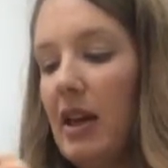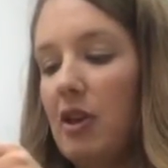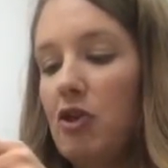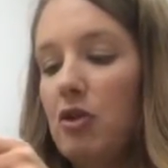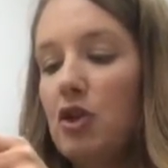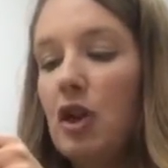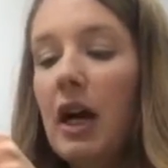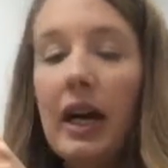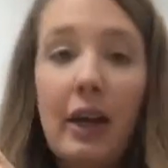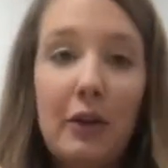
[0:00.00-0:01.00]
and use
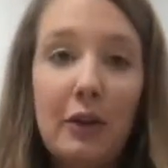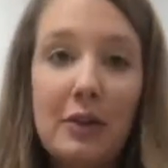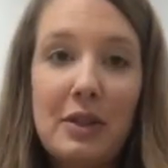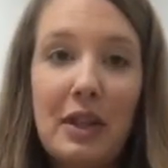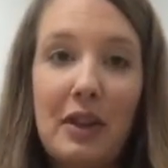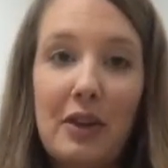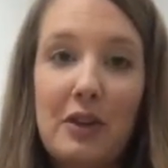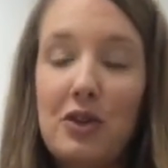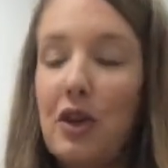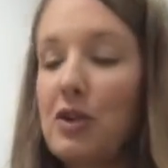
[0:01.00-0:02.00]
triangles, that their
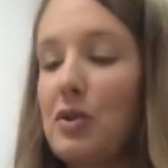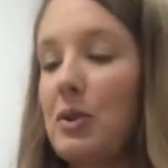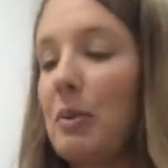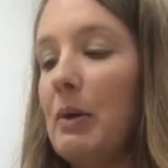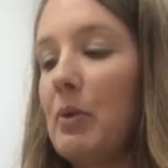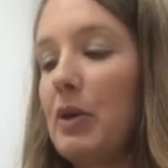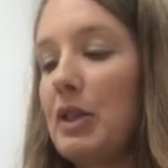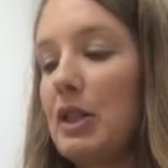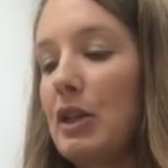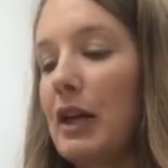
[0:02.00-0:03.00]
structures will be more
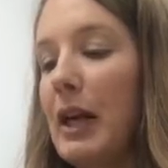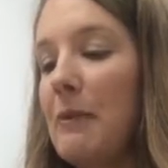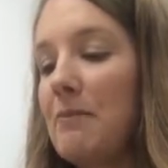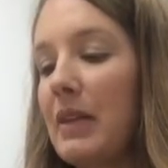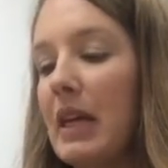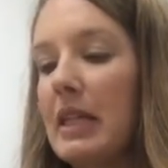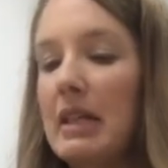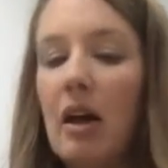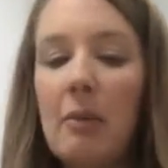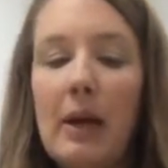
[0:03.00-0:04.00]
sturdy. And it's
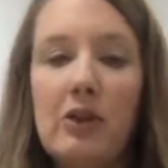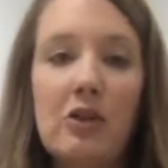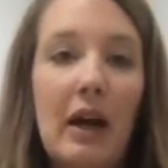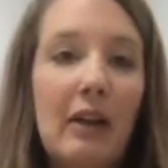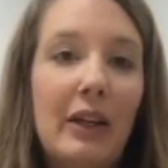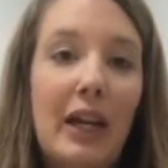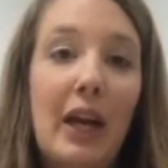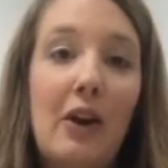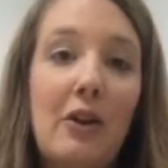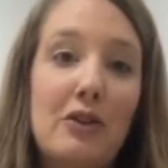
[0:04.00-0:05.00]
all about trial and
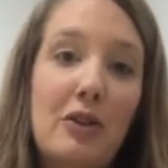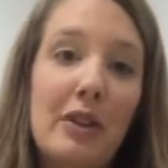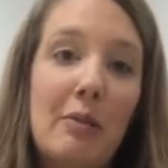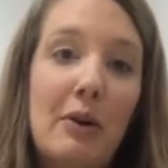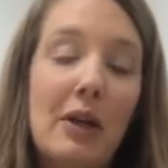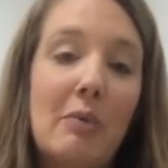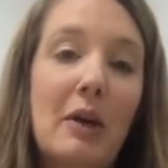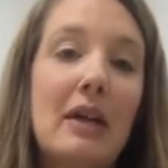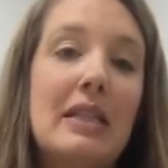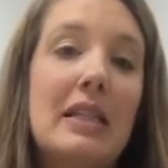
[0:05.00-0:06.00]
error during the building
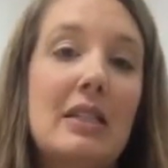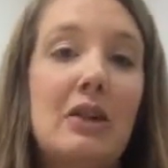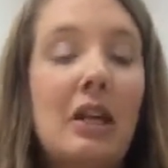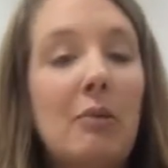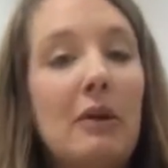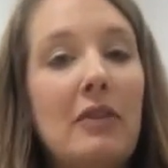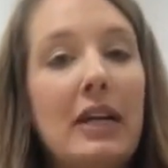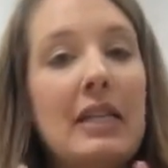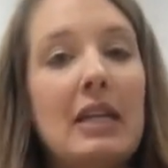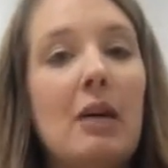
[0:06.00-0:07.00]
process. They're gonna build
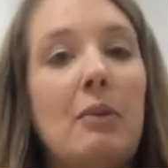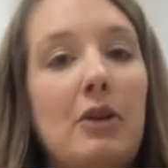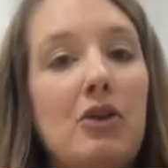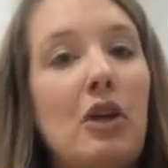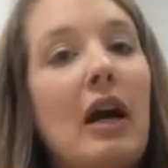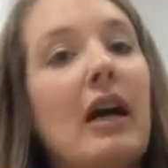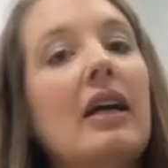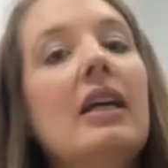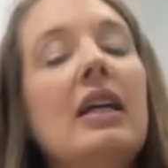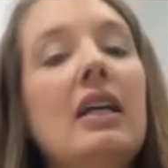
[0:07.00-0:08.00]
things up and try,
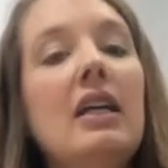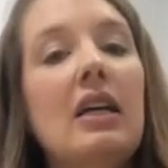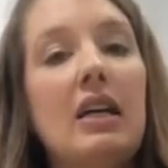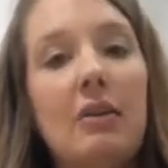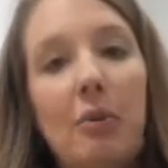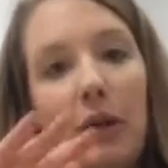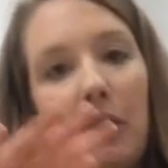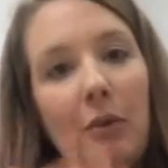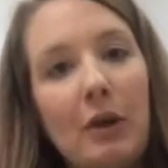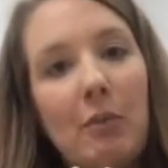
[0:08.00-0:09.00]
put a
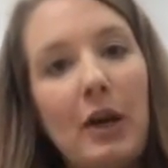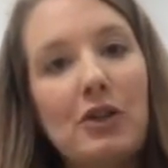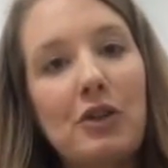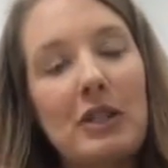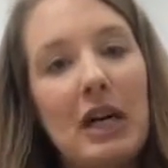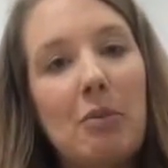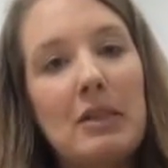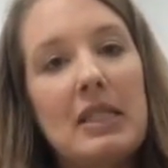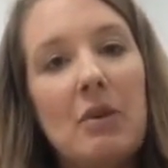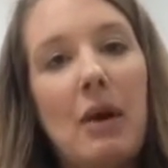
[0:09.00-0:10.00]
little bit of pressure on top
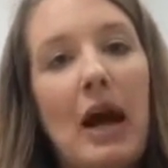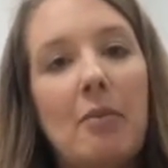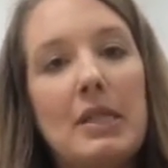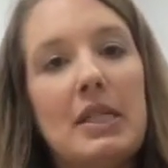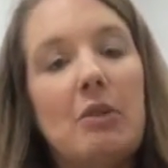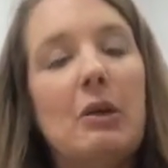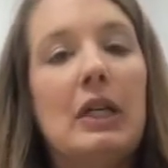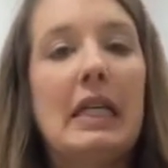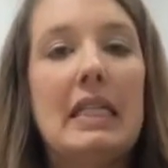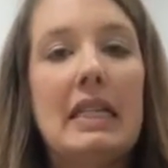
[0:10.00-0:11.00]
and see what happens to their
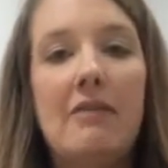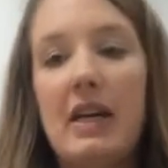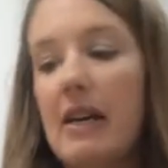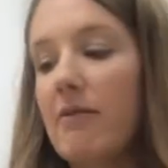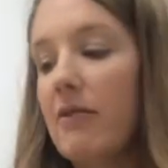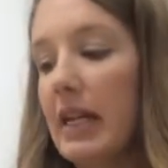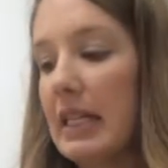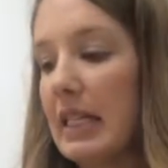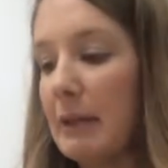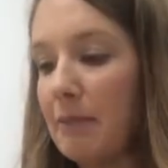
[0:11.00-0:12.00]
building and see if they can
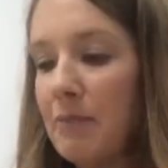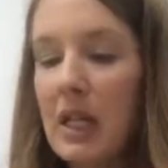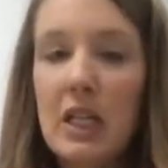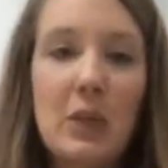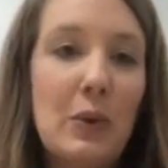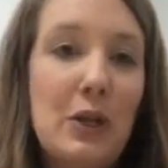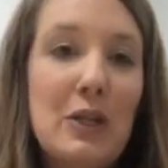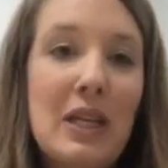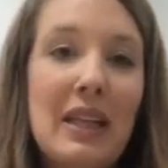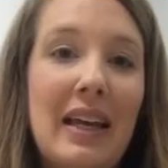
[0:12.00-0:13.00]
fix it. So we're
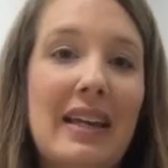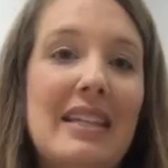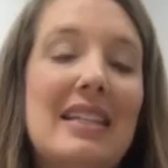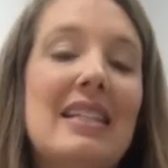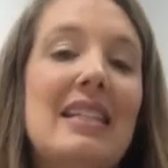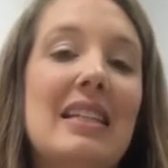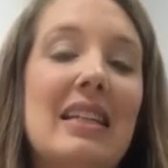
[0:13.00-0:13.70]
using that